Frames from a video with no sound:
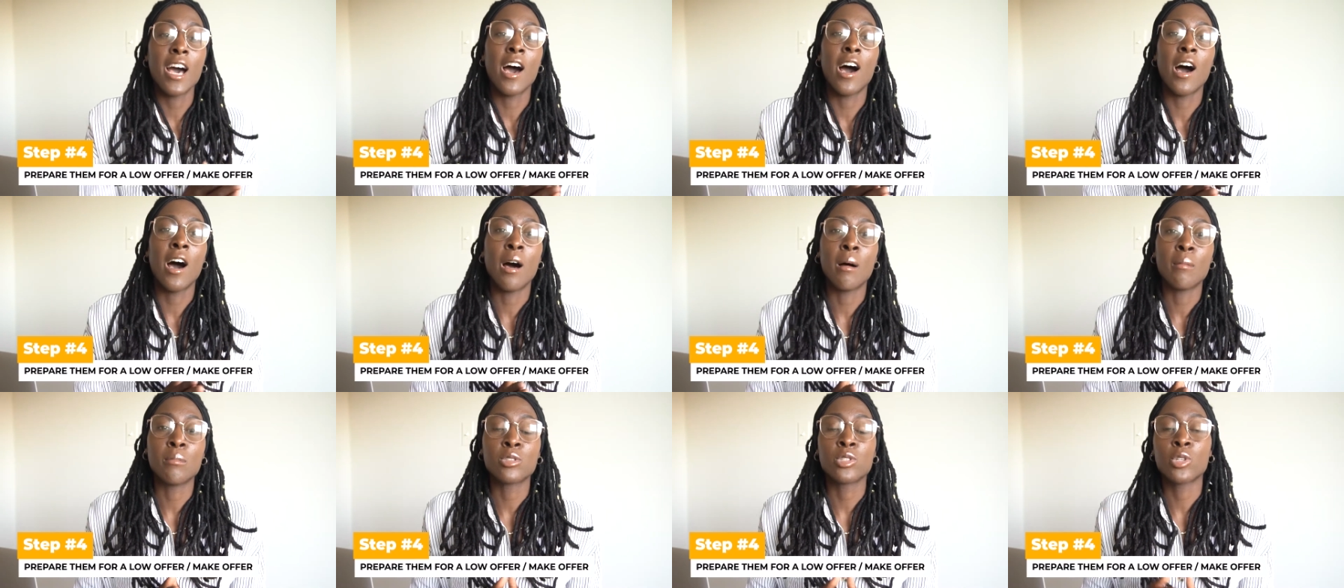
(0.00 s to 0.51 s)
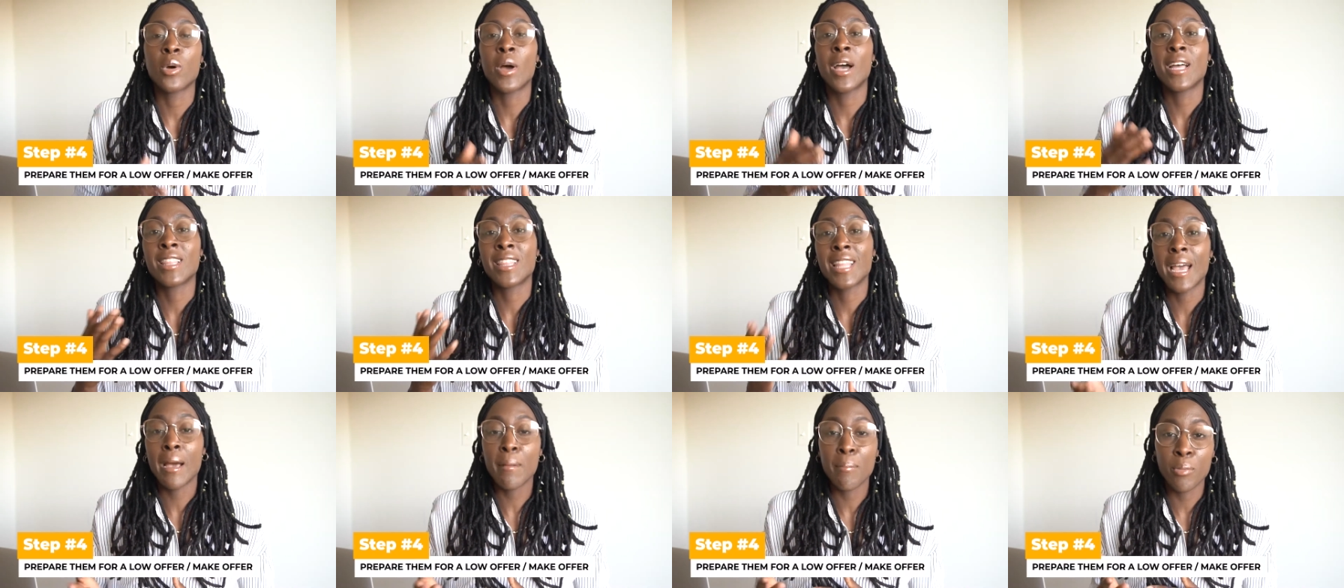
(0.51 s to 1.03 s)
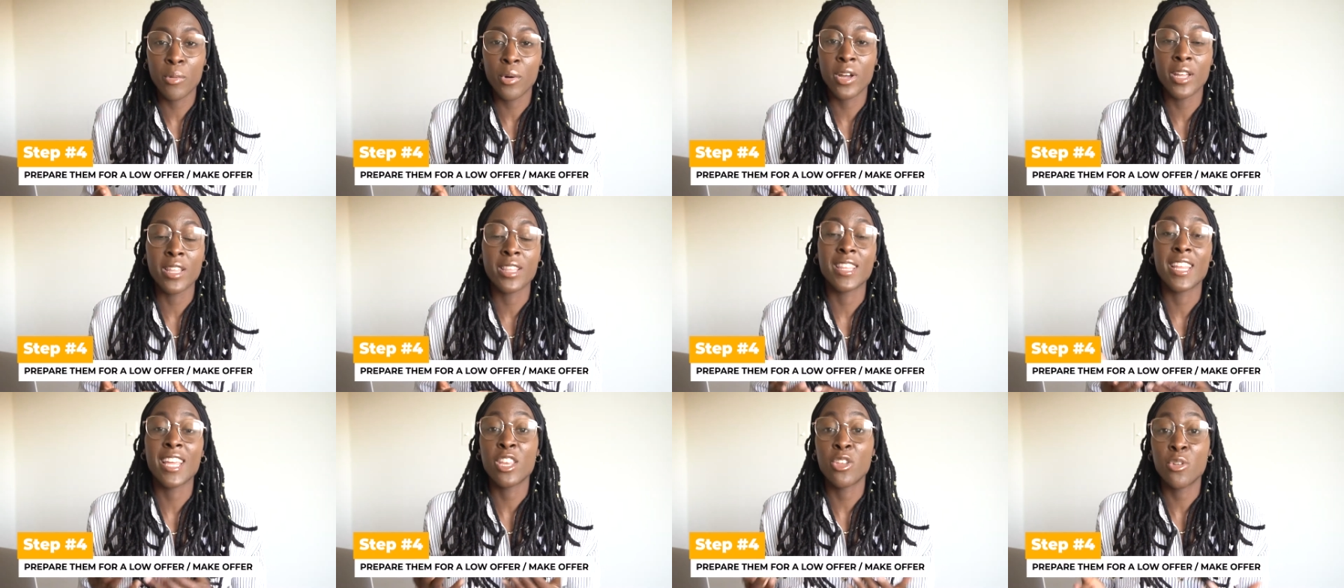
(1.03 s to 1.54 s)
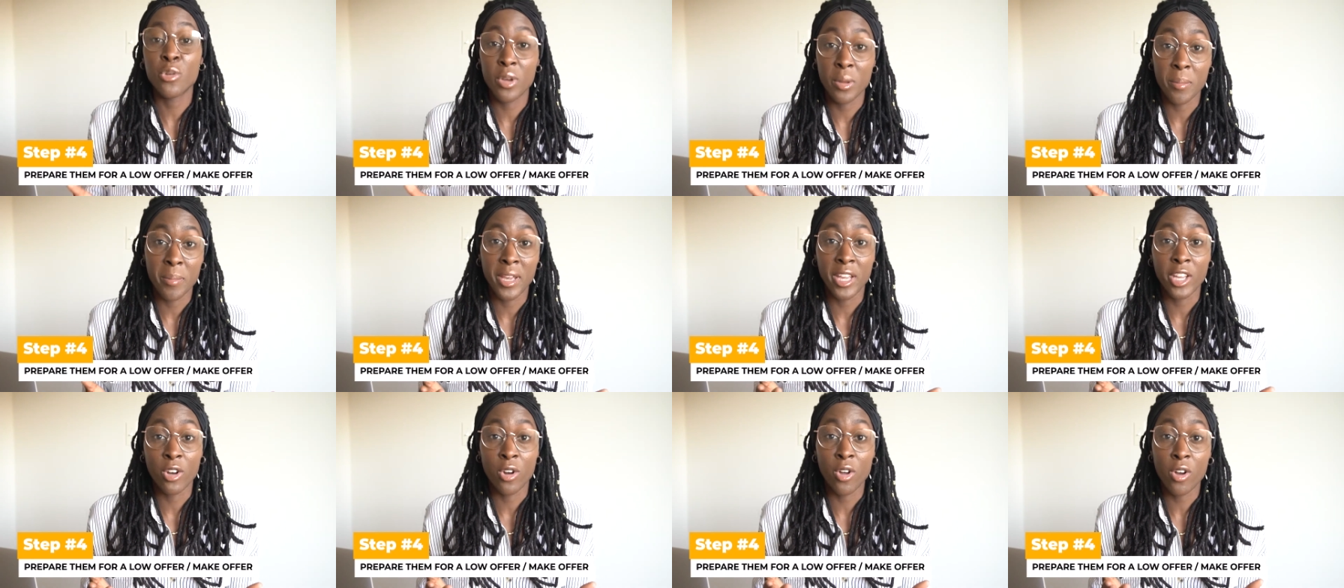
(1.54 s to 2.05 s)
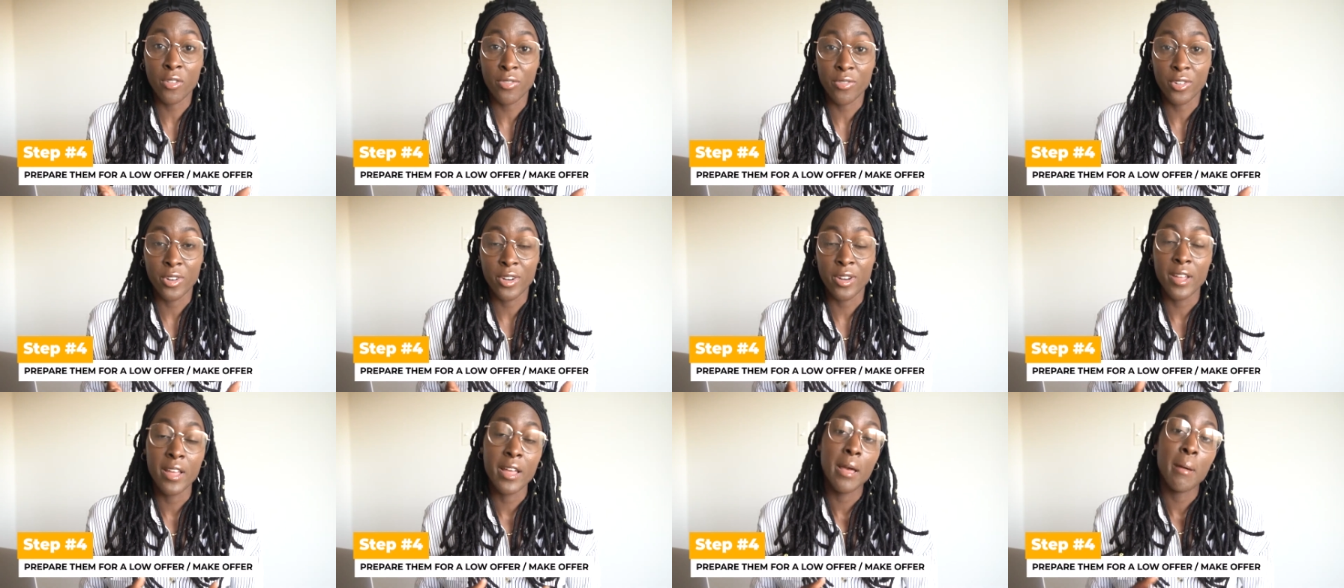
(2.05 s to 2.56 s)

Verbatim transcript: Um, so at that point, then you can make an offer.